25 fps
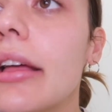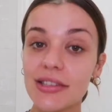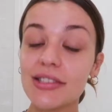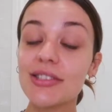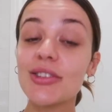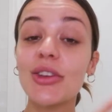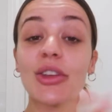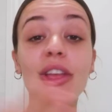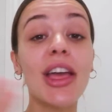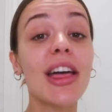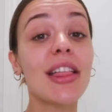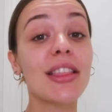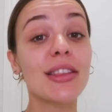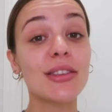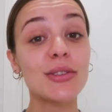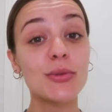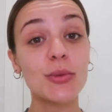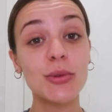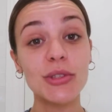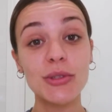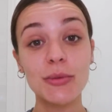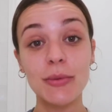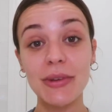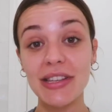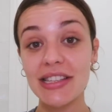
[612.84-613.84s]
So yeah, this
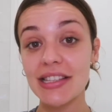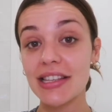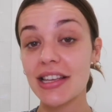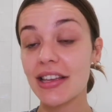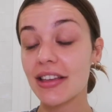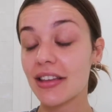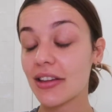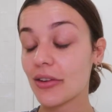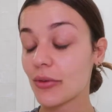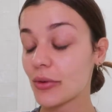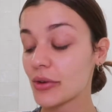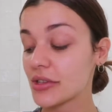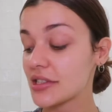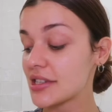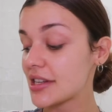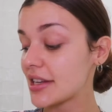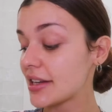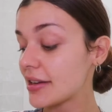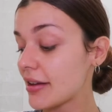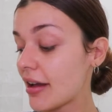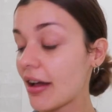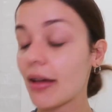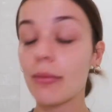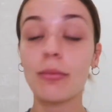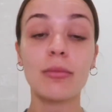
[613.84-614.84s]
was my skincare
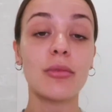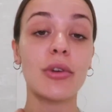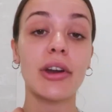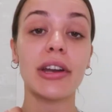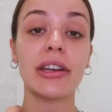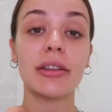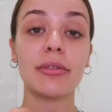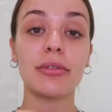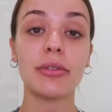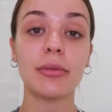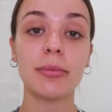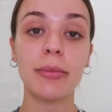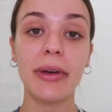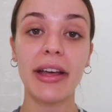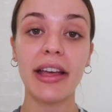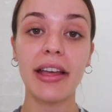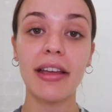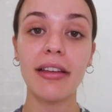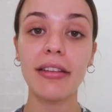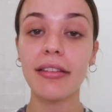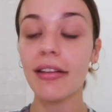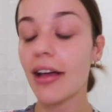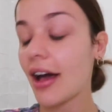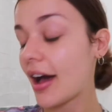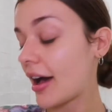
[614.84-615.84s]
routine. I'm ready for
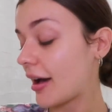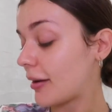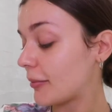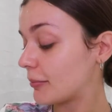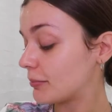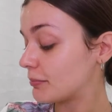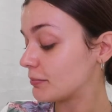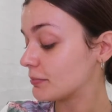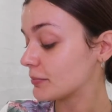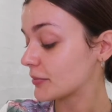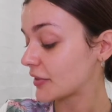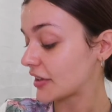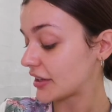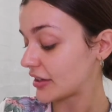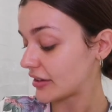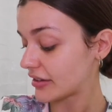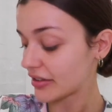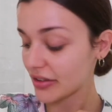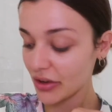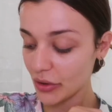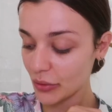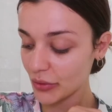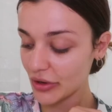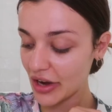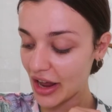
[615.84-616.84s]
bed. I'm gonna
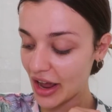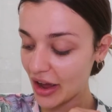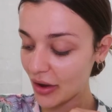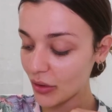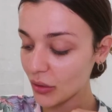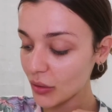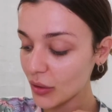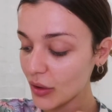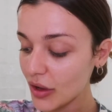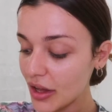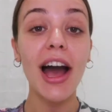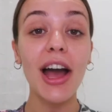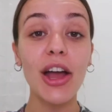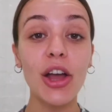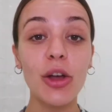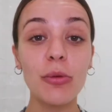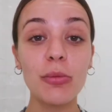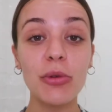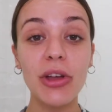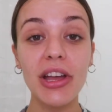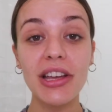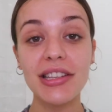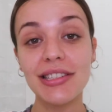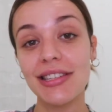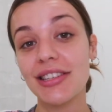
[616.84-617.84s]
go now. I hope
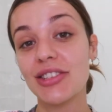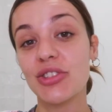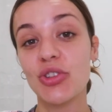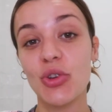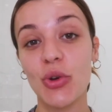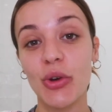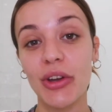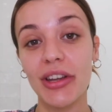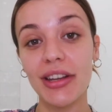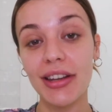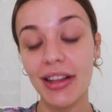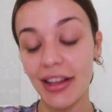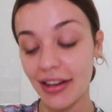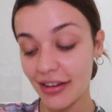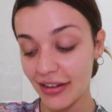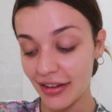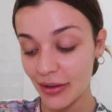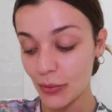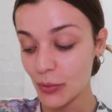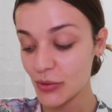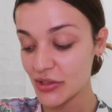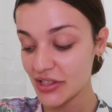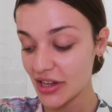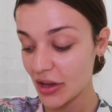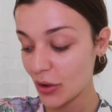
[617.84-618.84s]
you guys enjoyed and
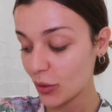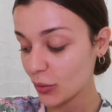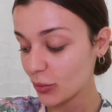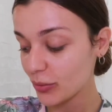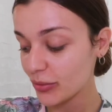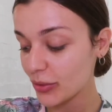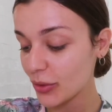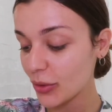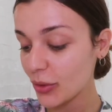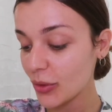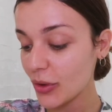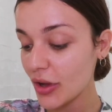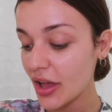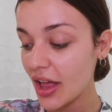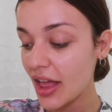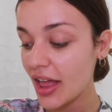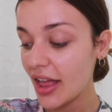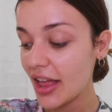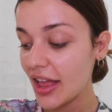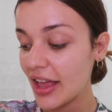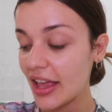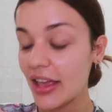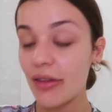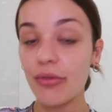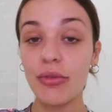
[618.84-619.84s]
it was helpful.
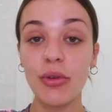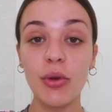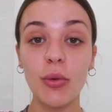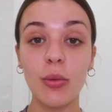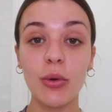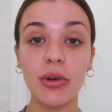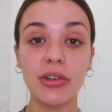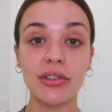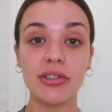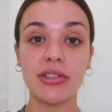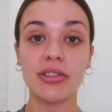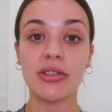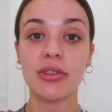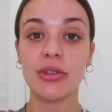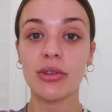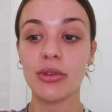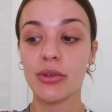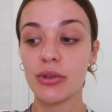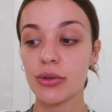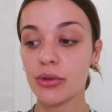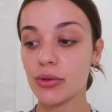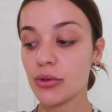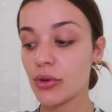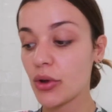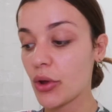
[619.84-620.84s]
If you want
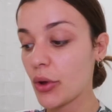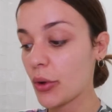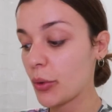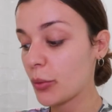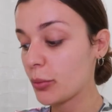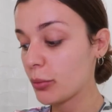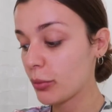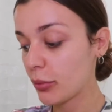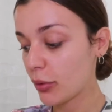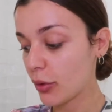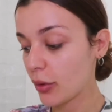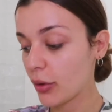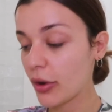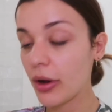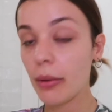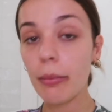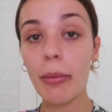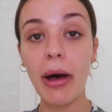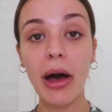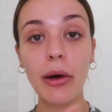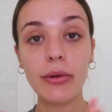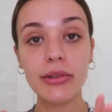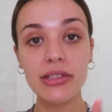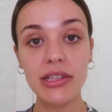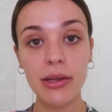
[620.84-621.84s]
to know more
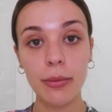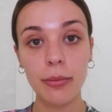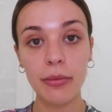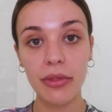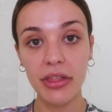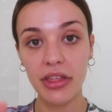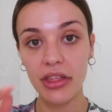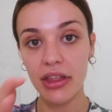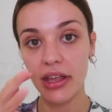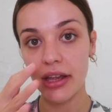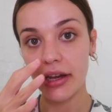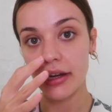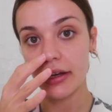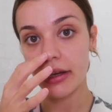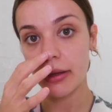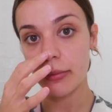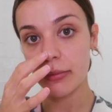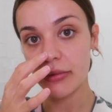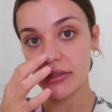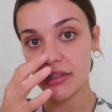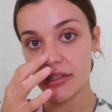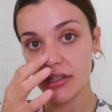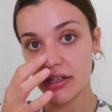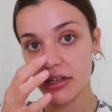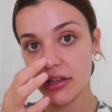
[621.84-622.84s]
about something in
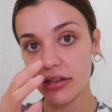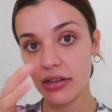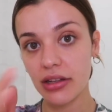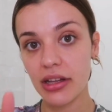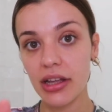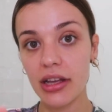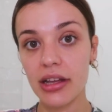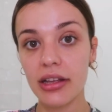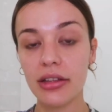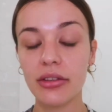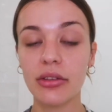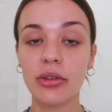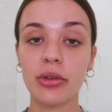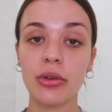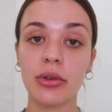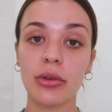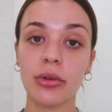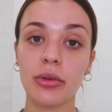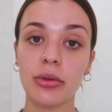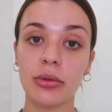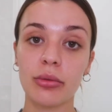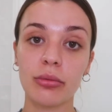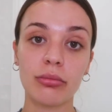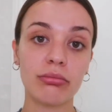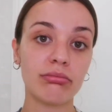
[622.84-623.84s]
particular,
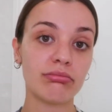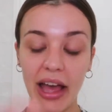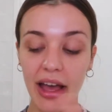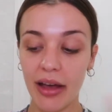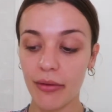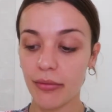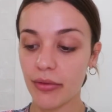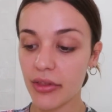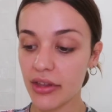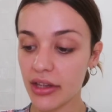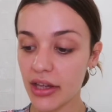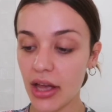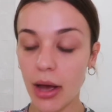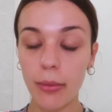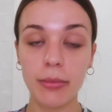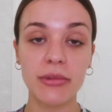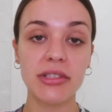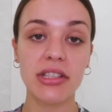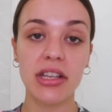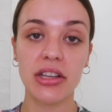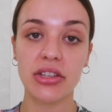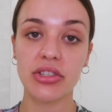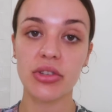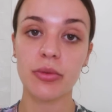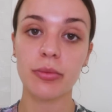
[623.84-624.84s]
you have the comment
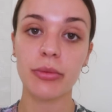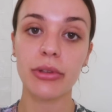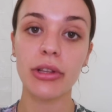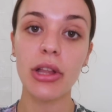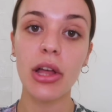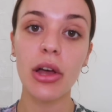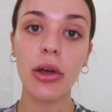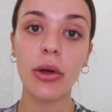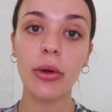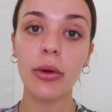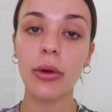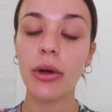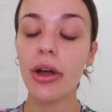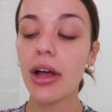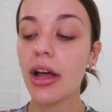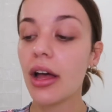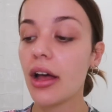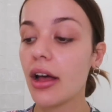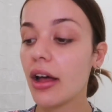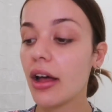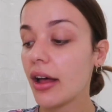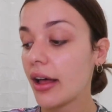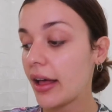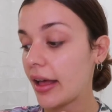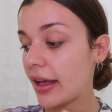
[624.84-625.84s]
section below,
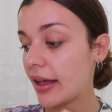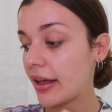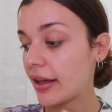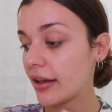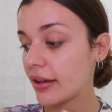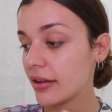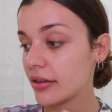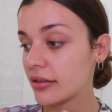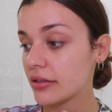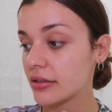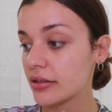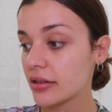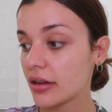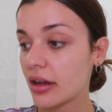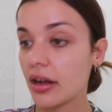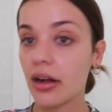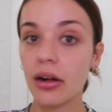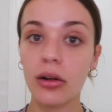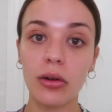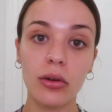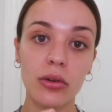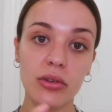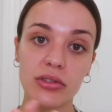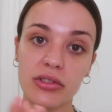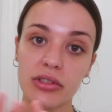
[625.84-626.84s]
and I'm
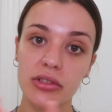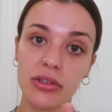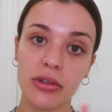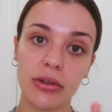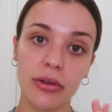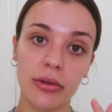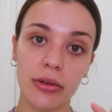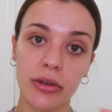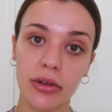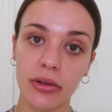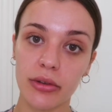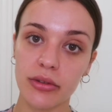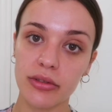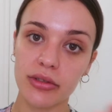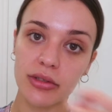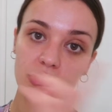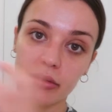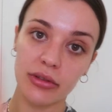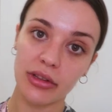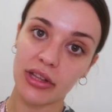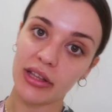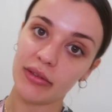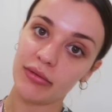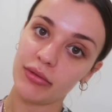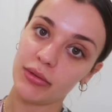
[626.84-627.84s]
also going
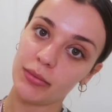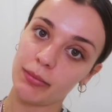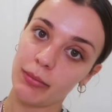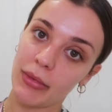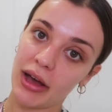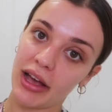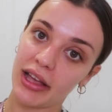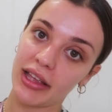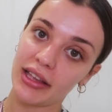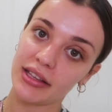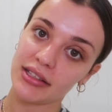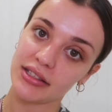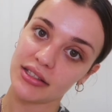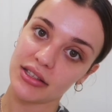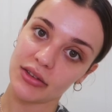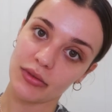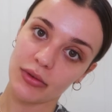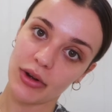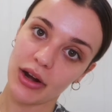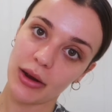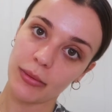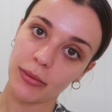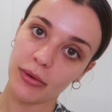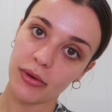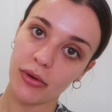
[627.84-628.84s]
to leave my
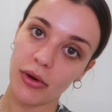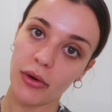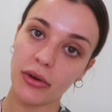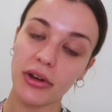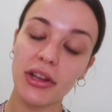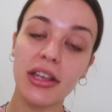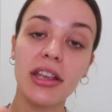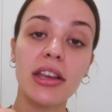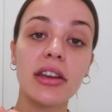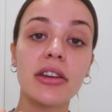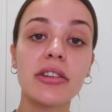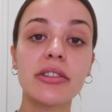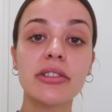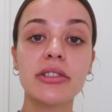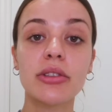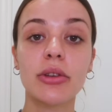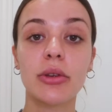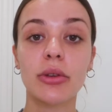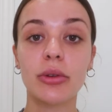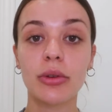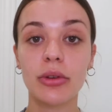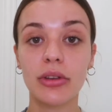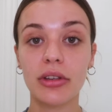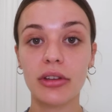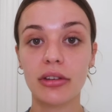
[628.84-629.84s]
Instagram around here so
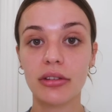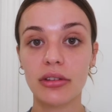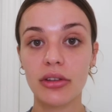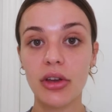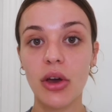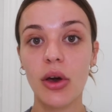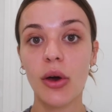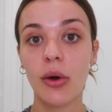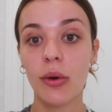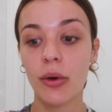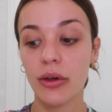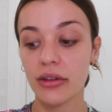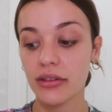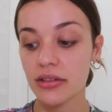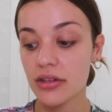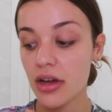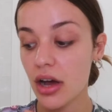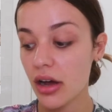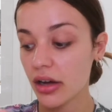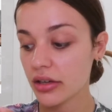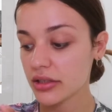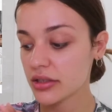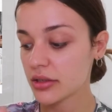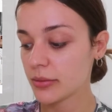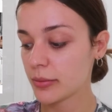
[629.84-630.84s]
you can go and
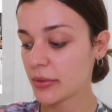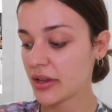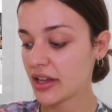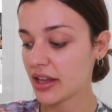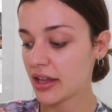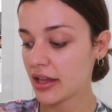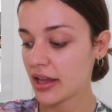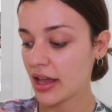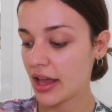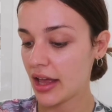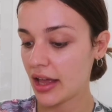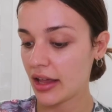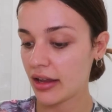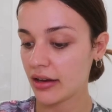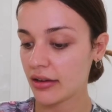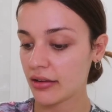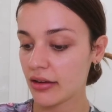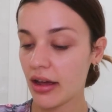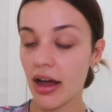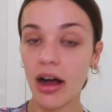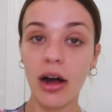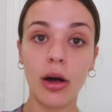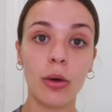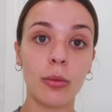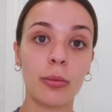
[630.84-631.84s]
talk to me, and
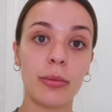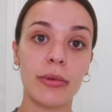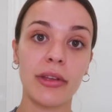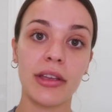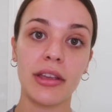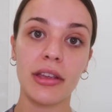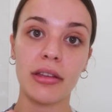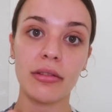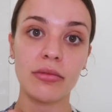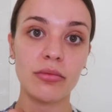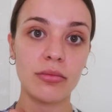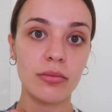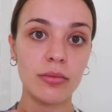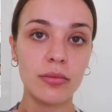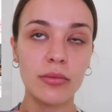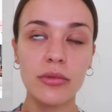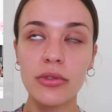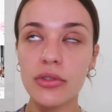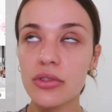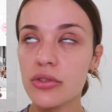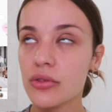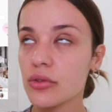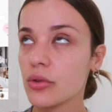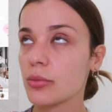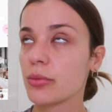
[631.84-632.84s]
I'll be
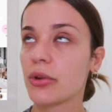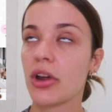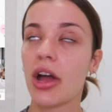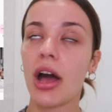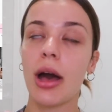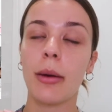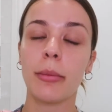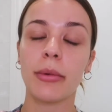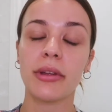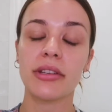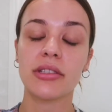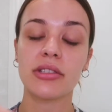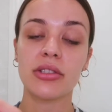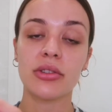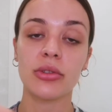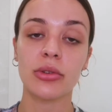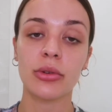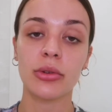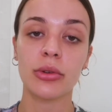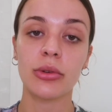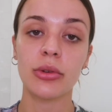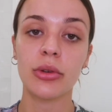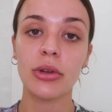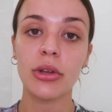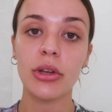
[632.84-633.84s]
super happy
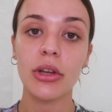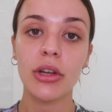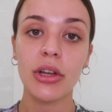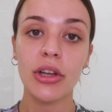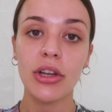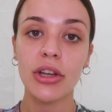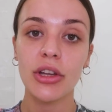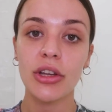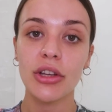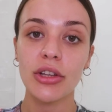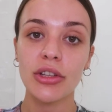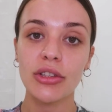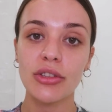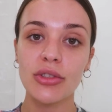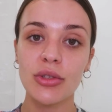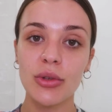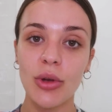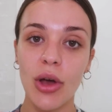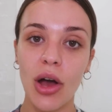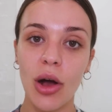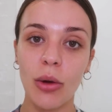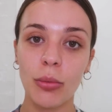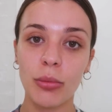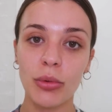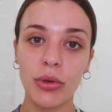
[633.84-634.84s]
to
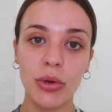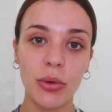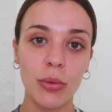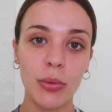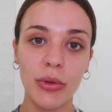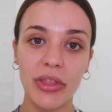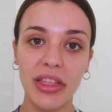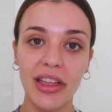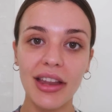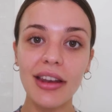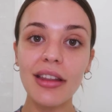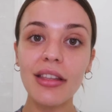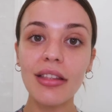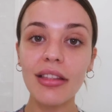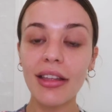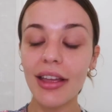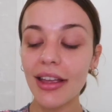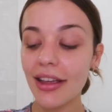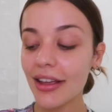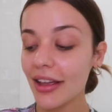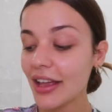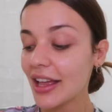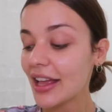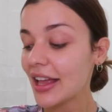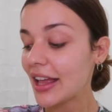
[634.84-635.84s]
help you with
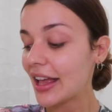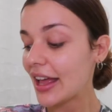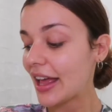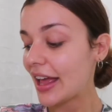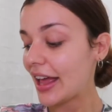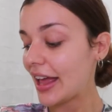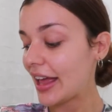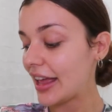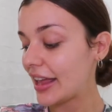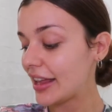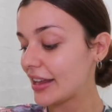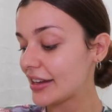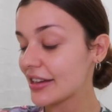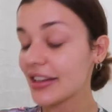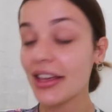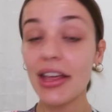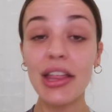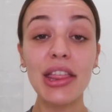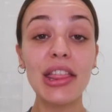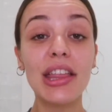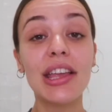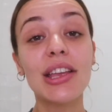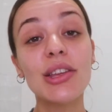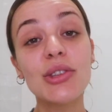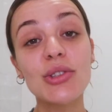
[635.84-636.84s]
anything. And yeah,
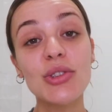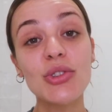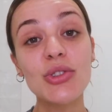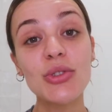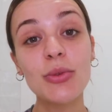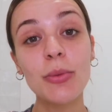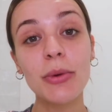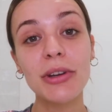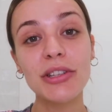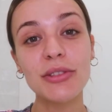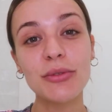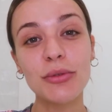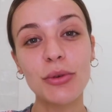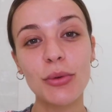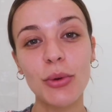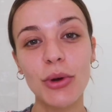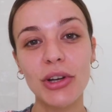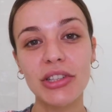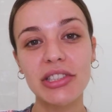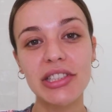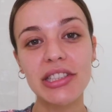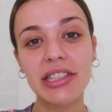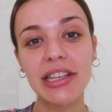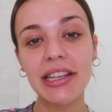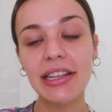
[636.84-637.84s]
thank you so much for
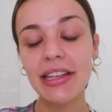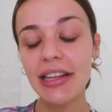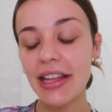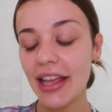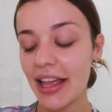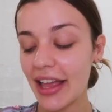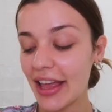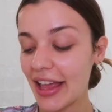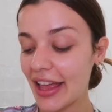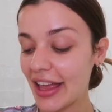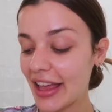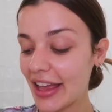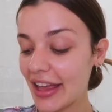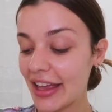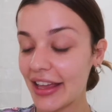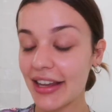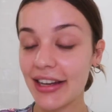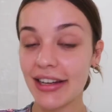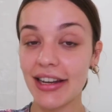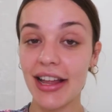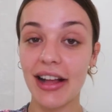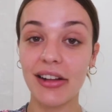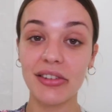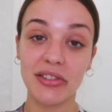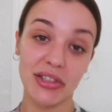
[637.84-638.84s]
watching,
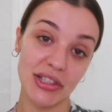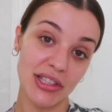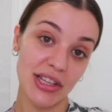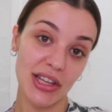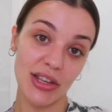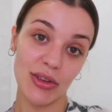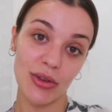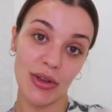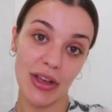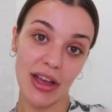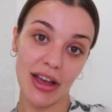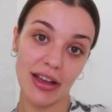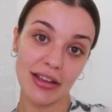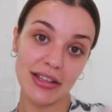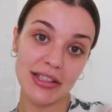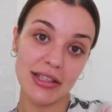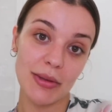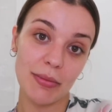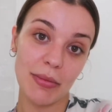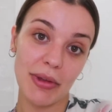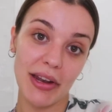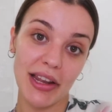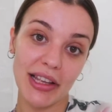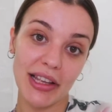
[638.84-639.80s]
and I'll see you guys in the